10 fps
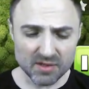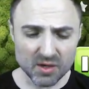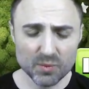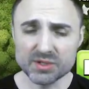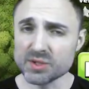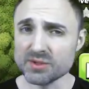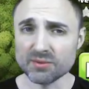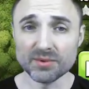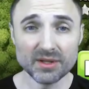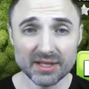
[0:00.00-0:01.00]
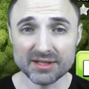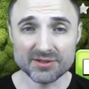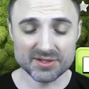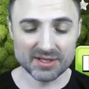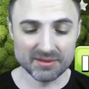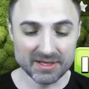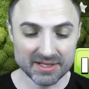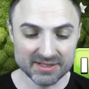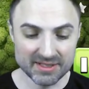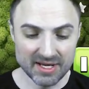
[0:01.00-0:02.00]
which is a really interesting
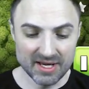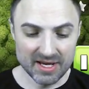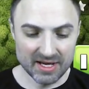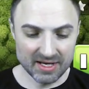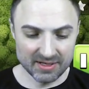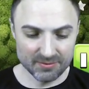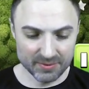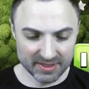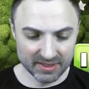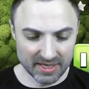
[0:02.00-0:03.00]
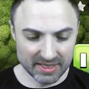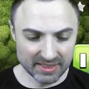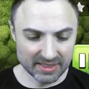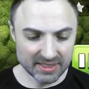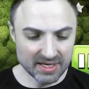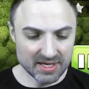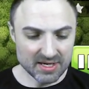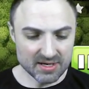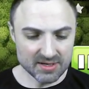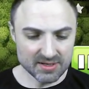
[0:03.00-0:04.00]
mix with the Yeti.
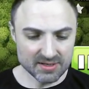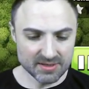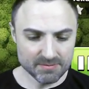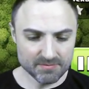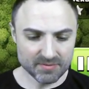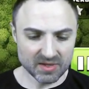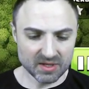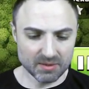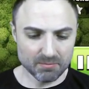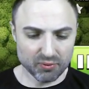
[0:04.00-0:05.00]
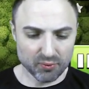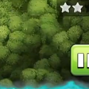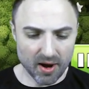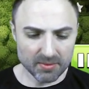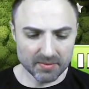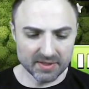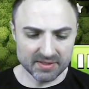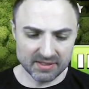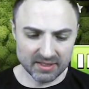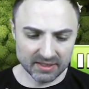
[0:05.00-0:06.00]
The problem
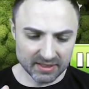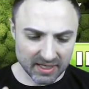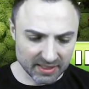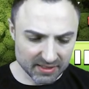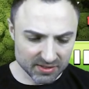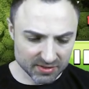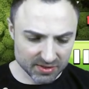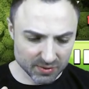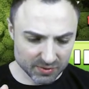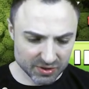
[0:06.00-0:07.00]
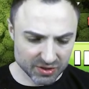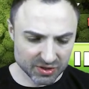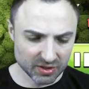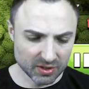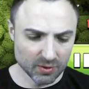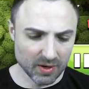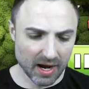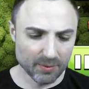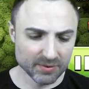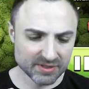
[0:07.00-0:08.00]
is the Yetis are so slow.
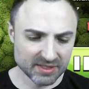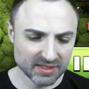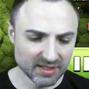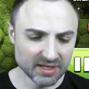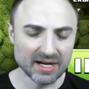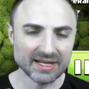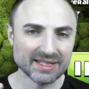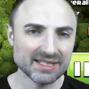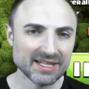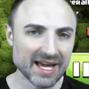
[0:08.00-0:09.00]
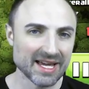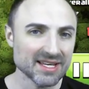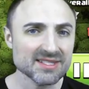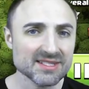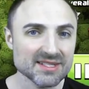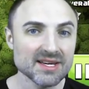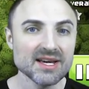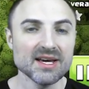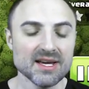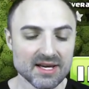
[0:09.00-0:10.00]
I was thinking I need haste,
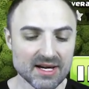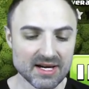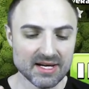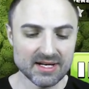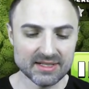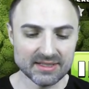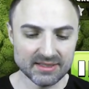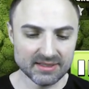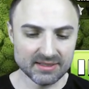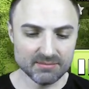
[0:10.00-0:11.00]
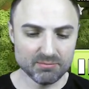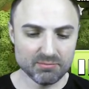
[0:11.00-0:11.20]
but